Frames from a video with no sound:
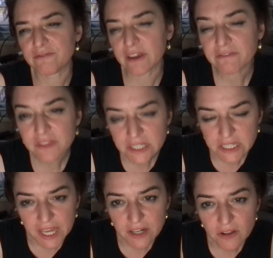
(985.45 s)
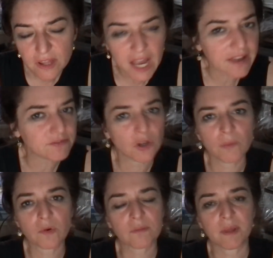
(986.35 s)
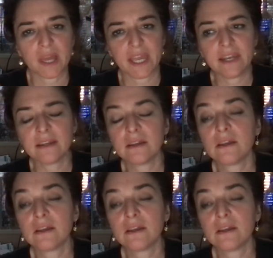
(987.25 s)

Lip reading: 5th cycle, I have no more pain.